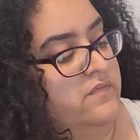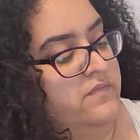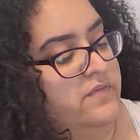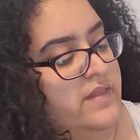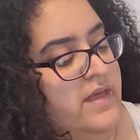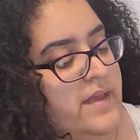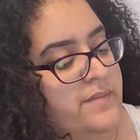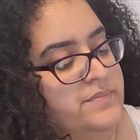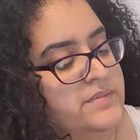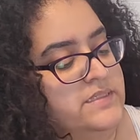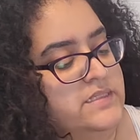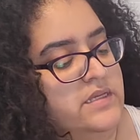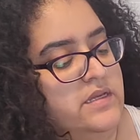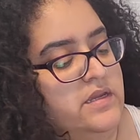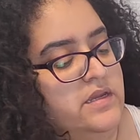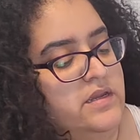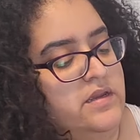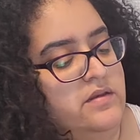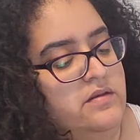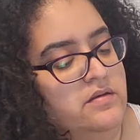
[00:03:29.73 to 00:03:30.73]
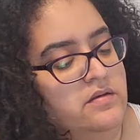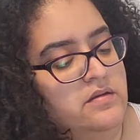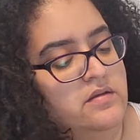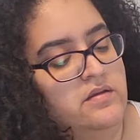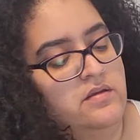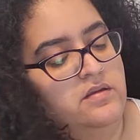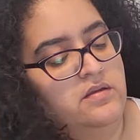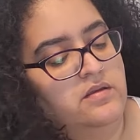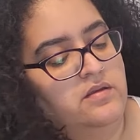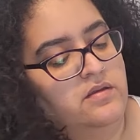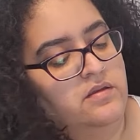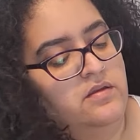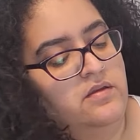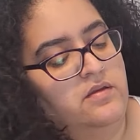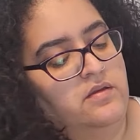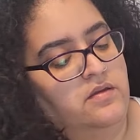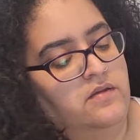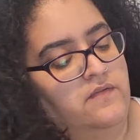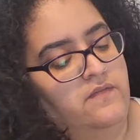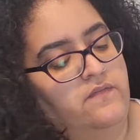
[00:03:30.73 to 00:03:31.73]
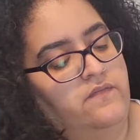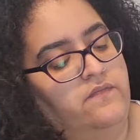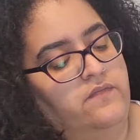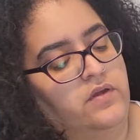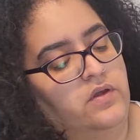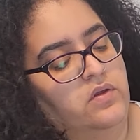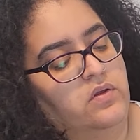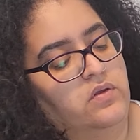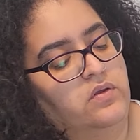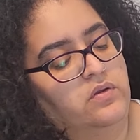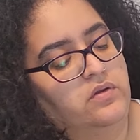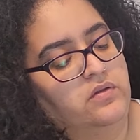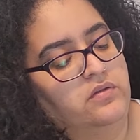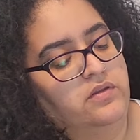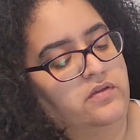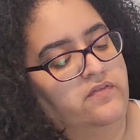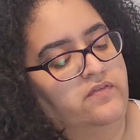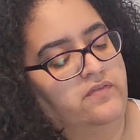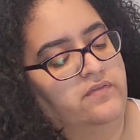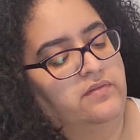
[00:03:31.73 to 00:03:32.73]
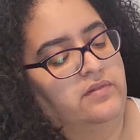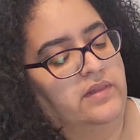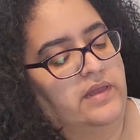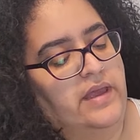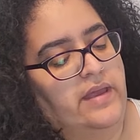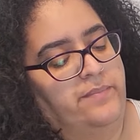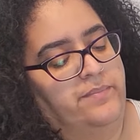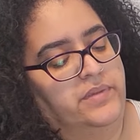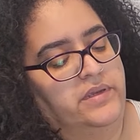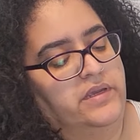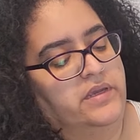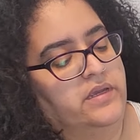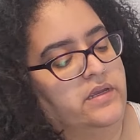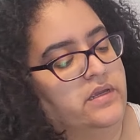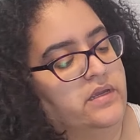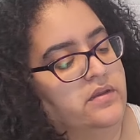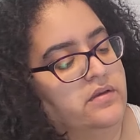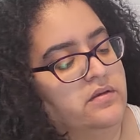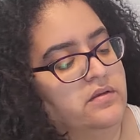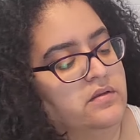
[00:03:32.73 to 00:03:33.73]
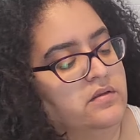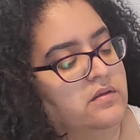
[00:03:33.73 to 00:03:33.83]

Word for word: locks in, fold, flap in,